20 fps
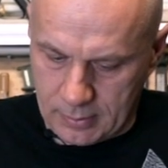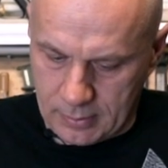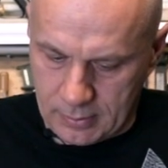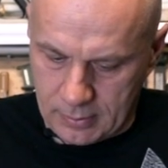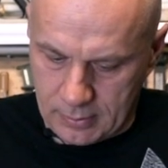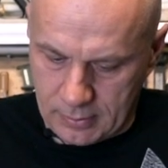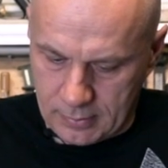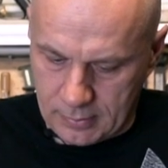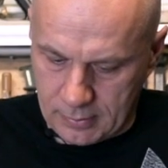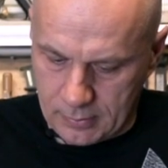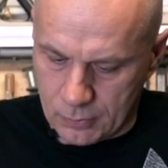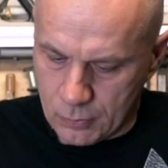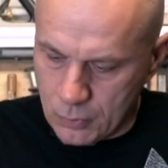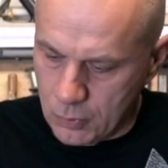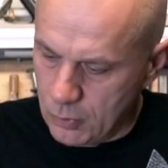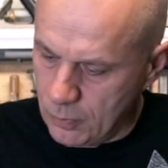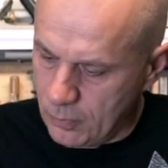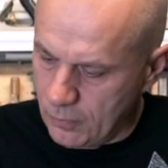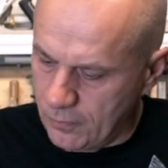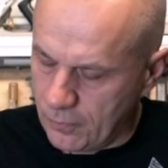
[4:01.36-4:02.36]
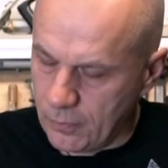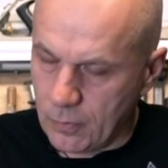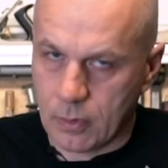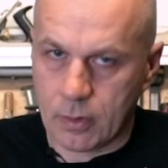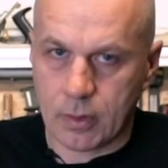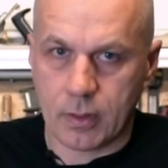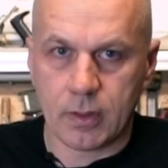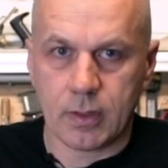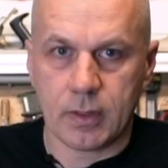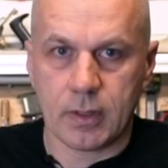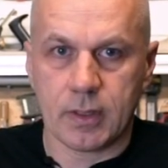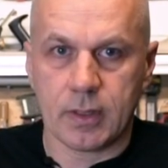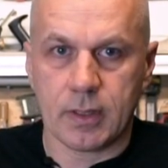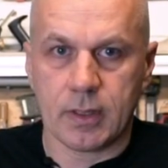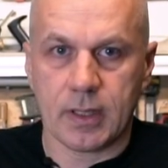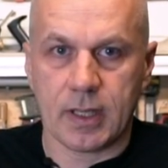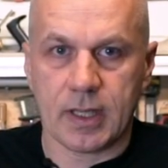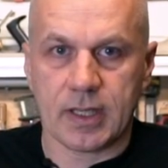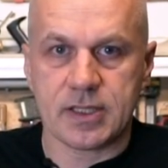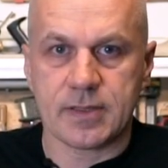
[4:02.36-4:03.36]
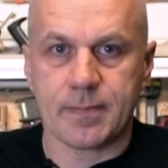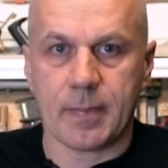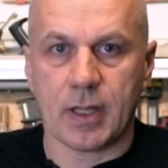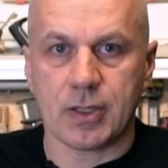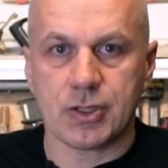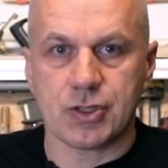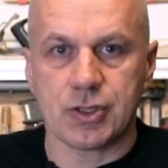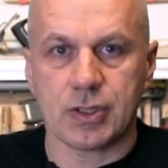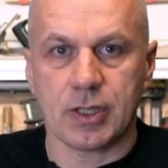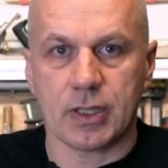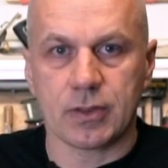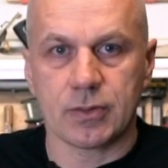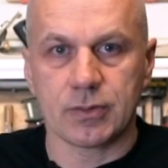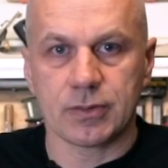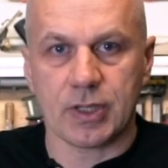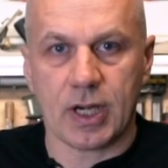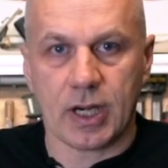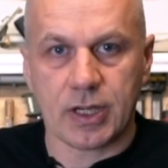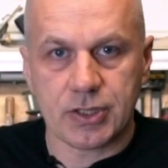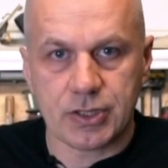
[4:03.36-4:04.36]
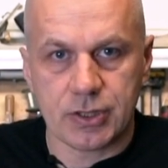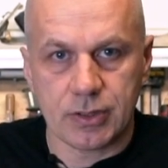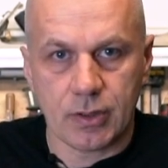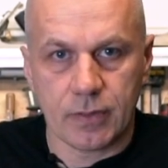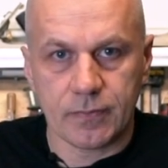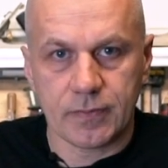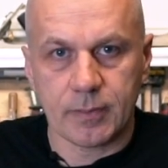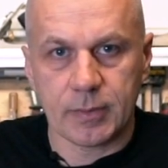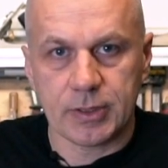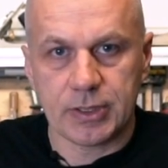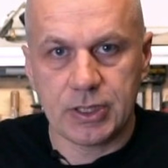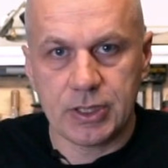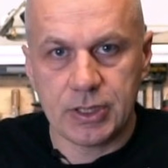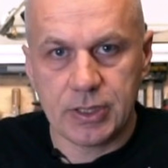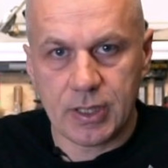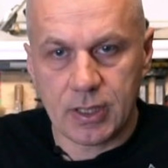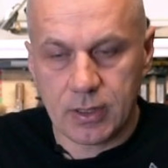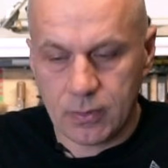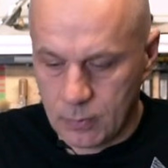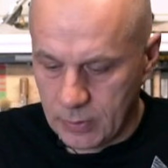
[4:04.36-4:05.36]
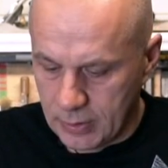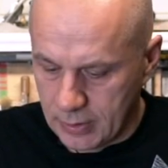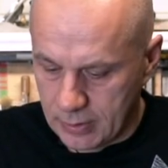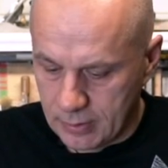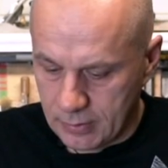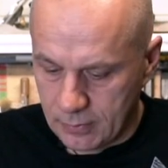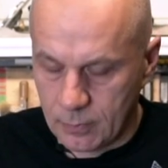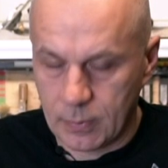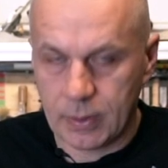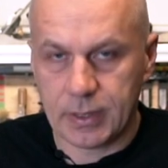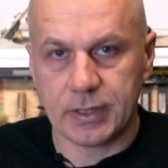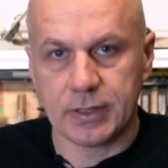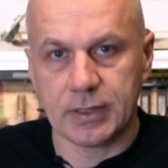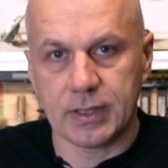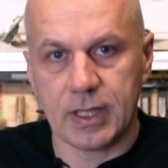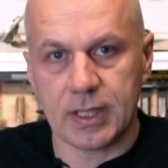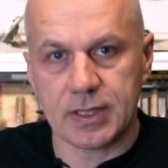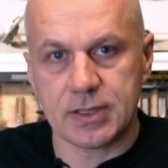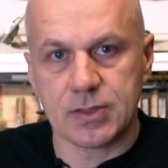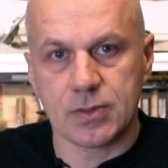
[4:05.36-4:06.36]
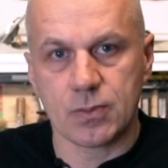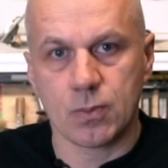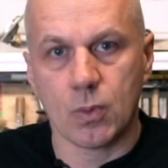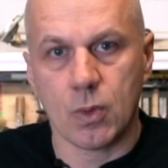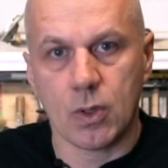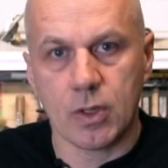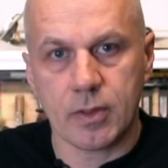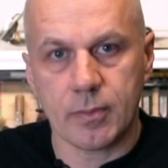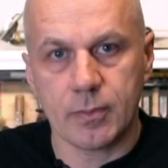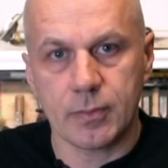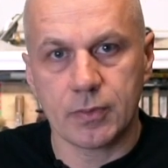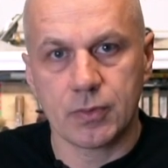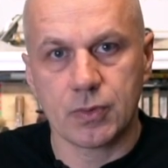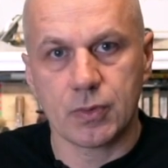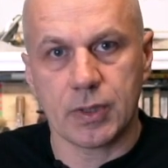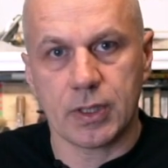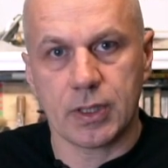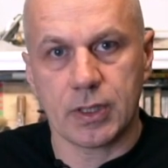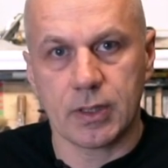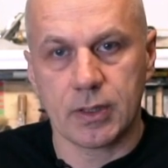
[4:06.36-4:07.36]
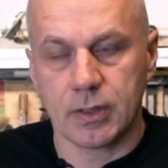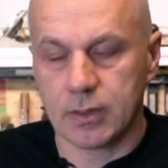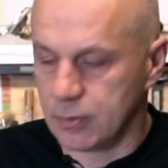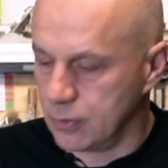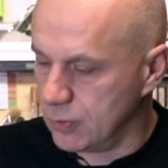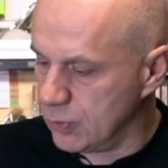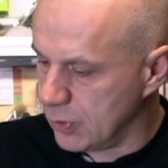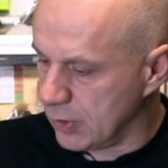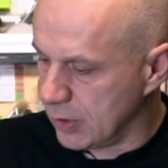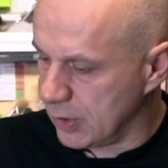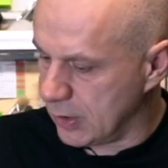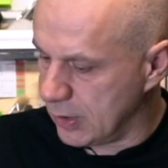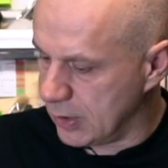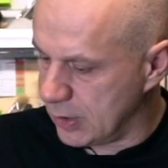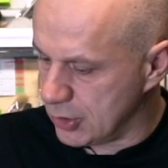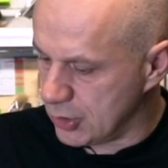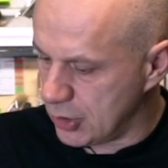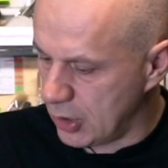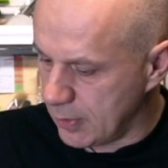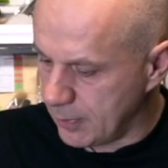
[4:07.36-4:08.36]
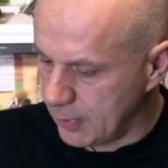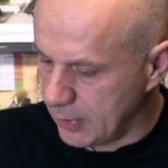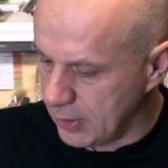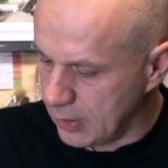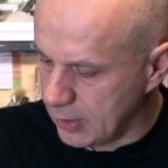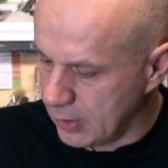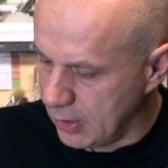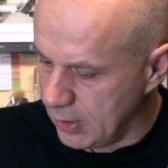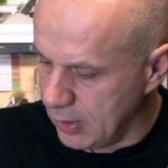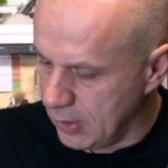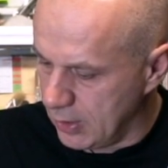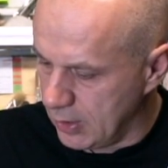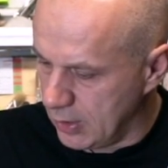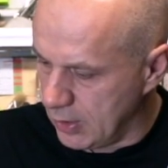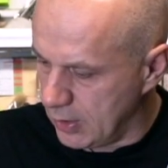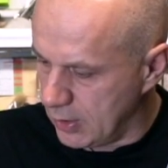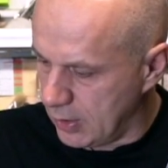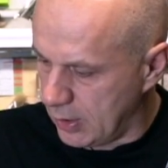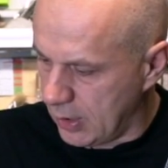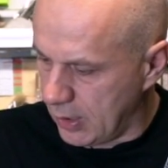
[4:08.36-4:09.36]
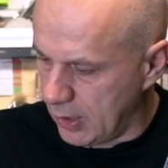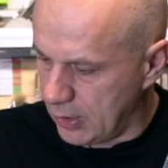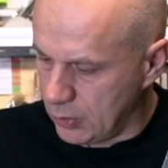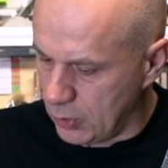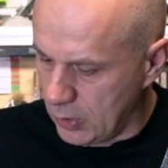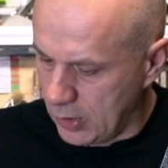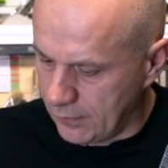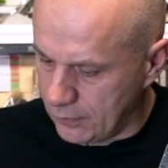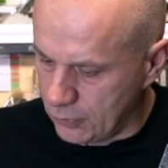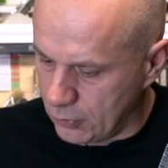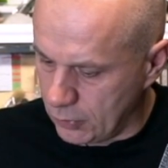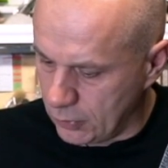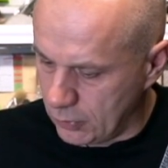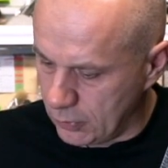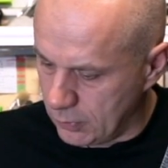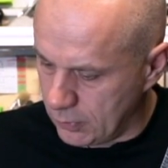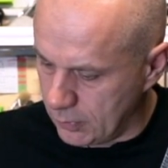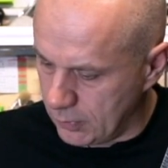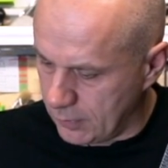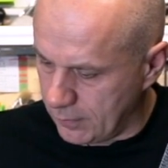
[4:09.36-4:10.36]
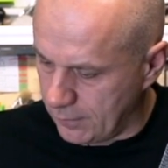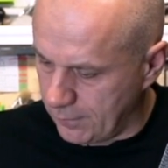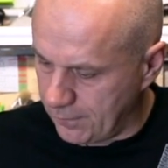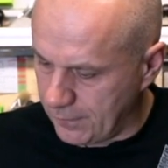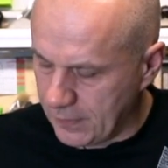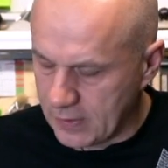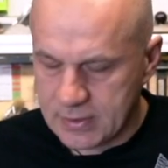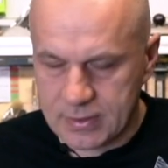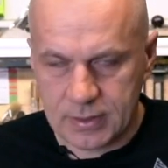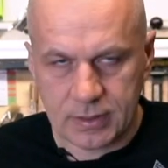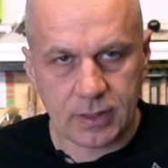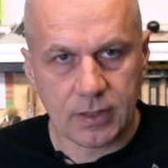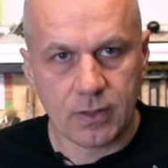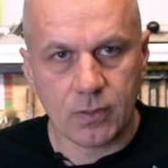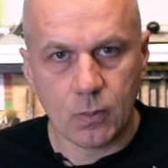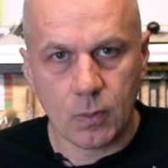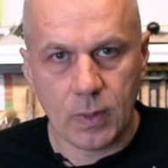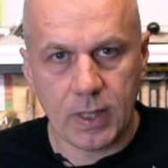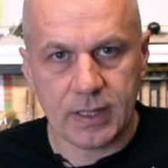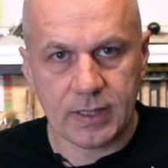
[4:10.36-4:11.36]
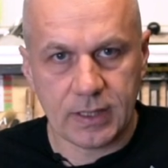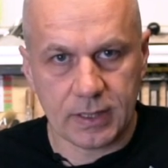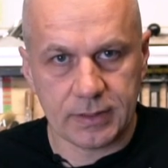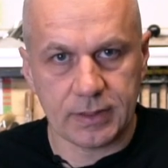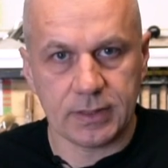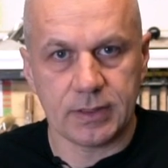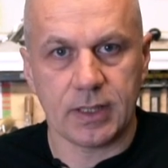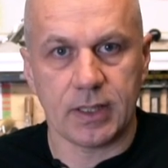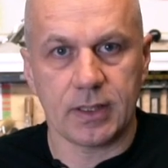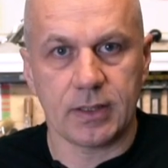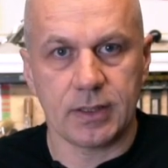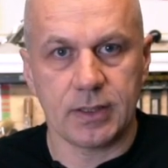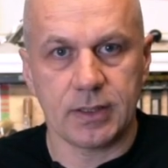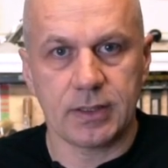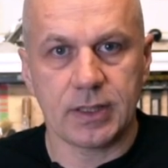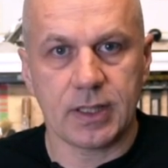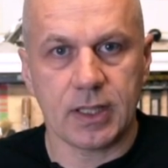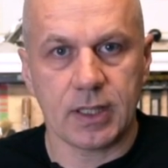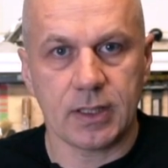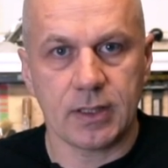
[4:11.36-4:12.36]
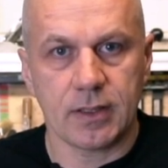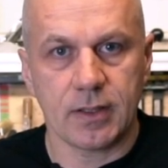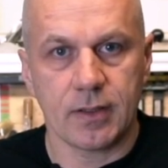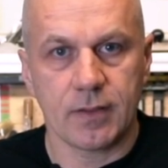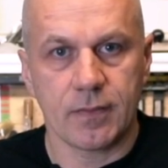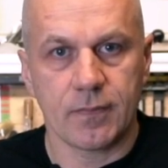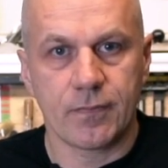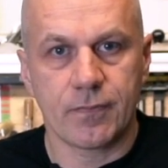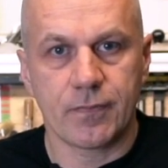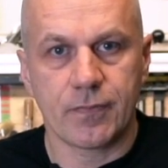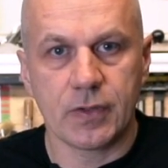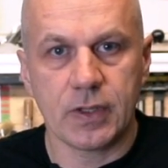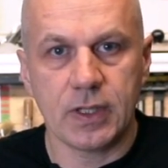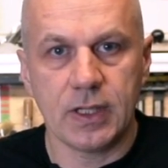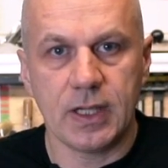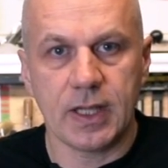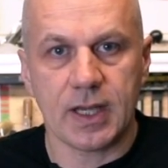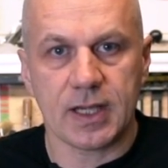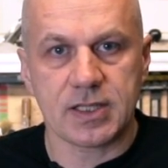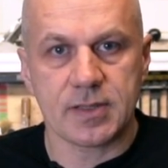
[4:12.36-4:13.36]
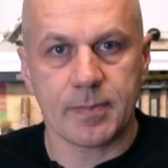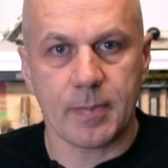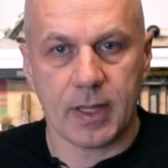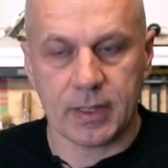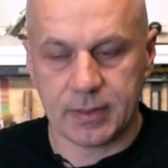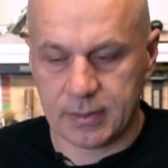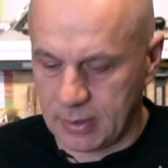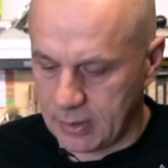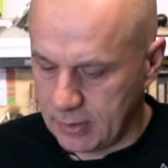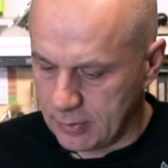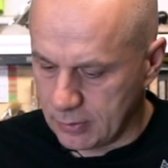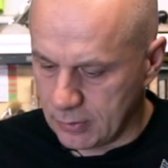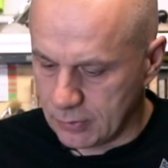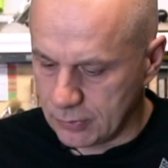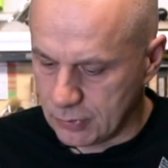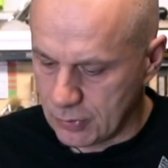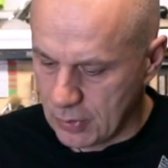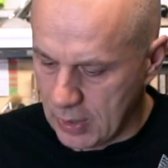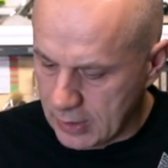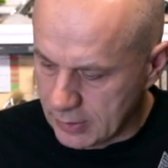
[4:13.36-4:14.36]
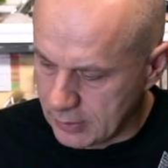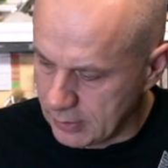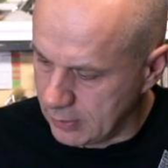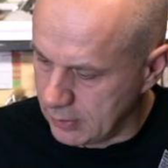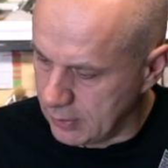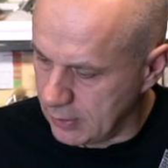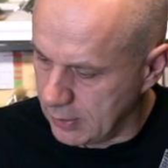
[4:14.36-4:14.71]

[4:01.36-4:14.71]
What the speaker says: room for expansion and contraction of the material when it gets warm during sharpening, and you have to fix it in a way that it can freely expand and contract.